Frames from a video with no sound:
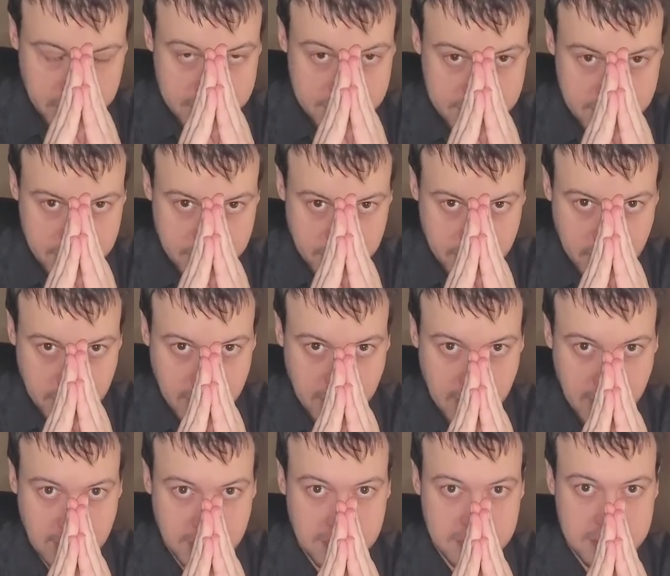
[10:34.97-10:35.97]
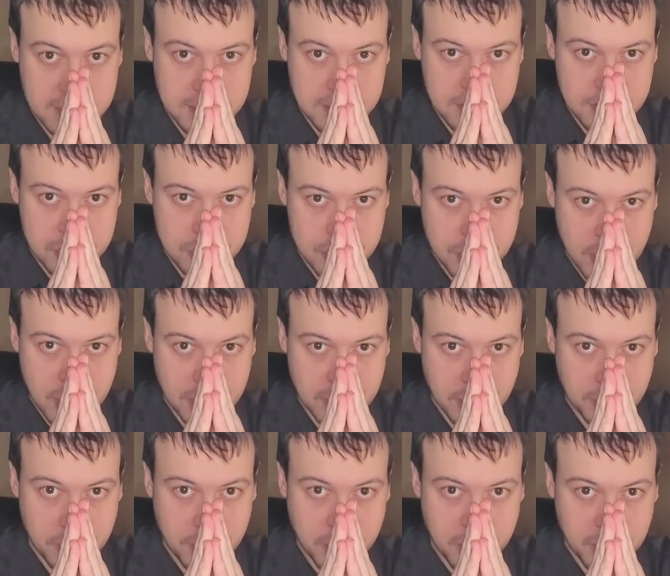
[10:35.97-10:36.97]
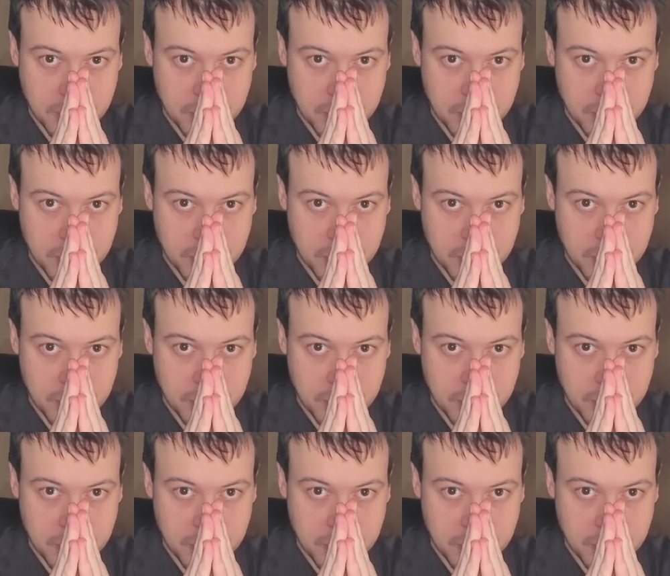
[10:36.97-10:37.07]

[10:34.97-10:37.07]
eternal light shine upon you.